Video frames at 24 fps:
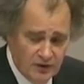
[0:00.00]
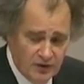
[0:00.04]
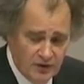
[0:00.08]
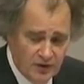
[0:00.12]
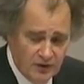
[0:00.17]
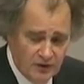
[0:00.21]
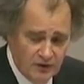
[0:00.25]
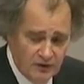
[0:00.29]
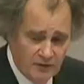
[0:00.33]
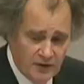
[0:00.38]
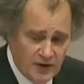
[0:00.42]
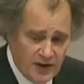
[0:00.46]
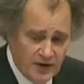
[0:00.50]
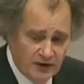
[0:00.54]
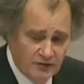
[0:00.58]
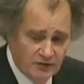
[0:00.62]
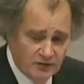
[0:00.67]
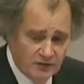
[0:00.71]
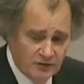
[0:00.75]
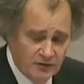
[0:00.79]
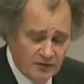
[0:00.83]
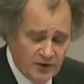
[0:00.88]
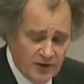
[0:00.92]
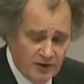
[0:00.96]
uh,
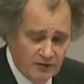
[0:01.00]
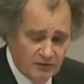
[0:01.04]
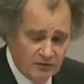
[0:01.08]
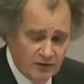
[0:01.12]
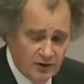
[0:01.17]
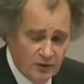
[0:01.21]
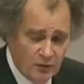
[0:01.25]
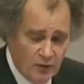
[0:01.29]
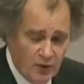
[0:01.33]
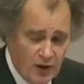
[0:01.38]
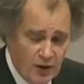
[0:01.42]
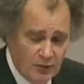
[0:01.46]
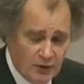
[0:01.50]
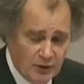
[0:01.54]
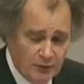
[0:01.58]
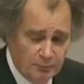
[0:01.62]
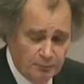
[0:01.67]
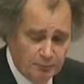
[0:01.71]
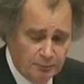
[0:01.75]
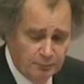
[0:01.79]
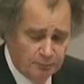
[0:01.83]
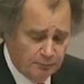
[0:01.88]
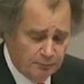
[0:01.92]
that, that requirement.